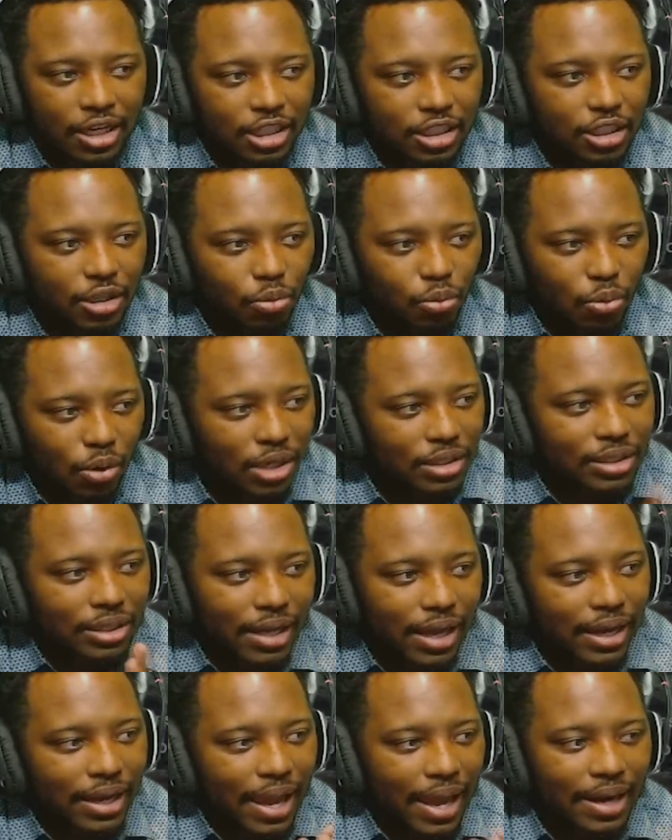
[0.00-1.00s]
She wasn't
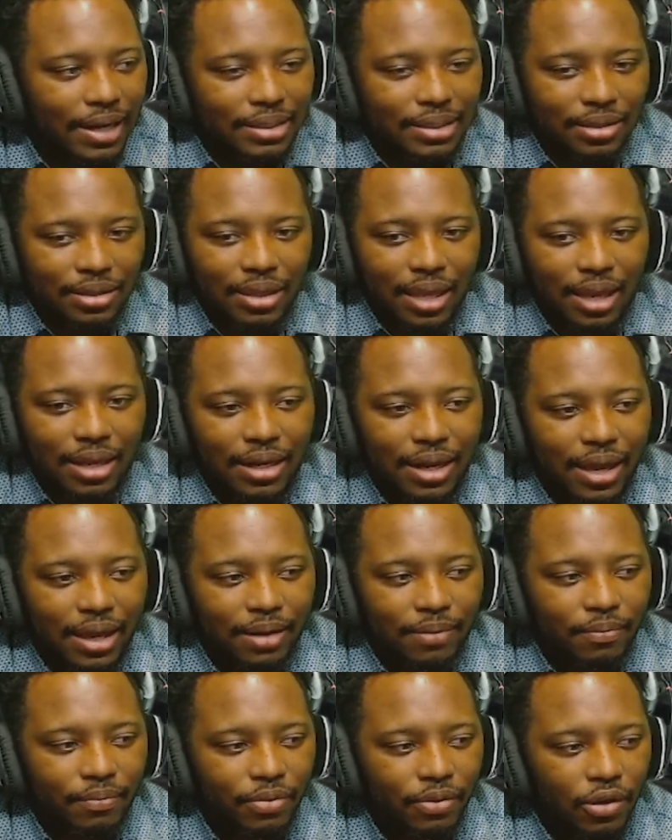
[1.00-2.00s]
like anything
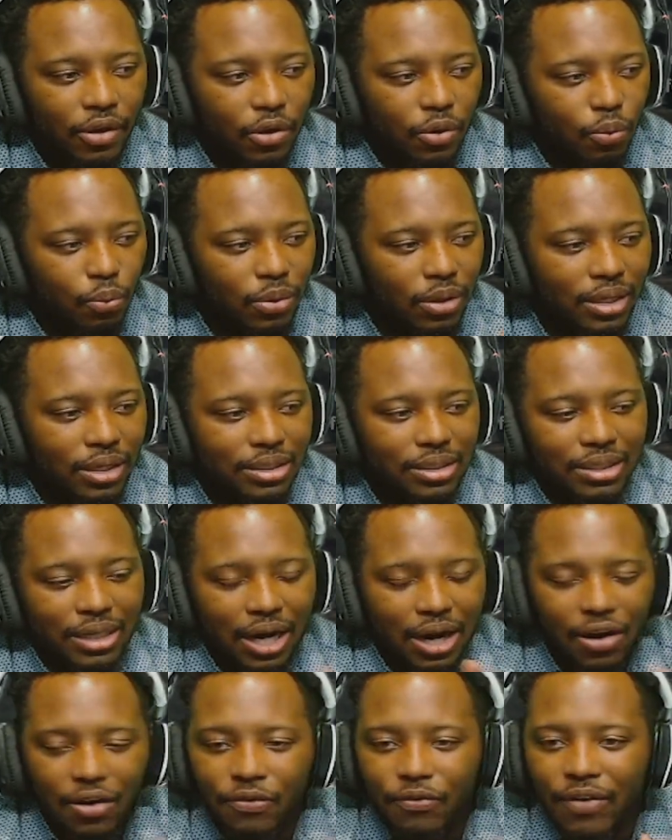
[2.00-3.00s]
like really
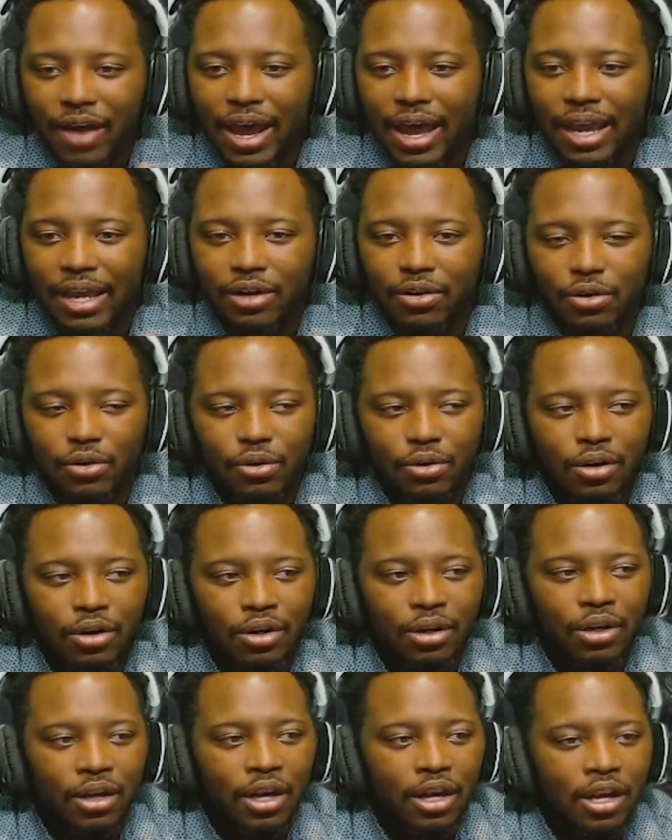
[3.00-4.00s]
terrifying
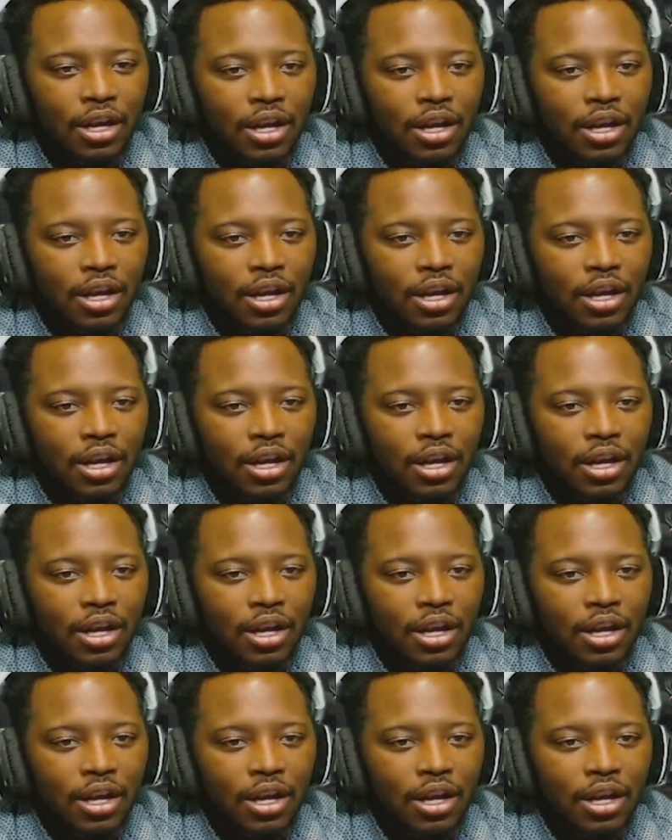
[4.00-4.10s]
or